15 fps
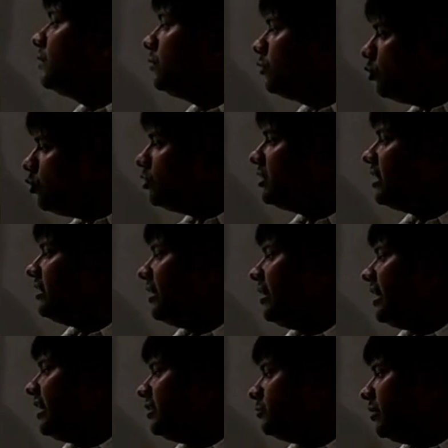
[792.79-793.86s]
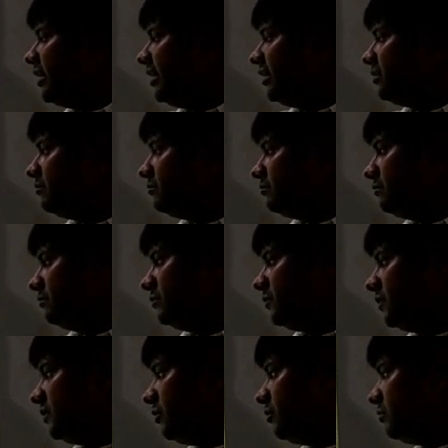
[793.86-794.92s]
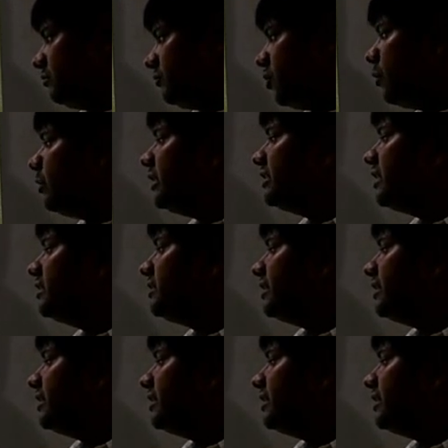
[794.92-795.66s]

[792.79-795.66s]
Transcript: Those are realized by combinational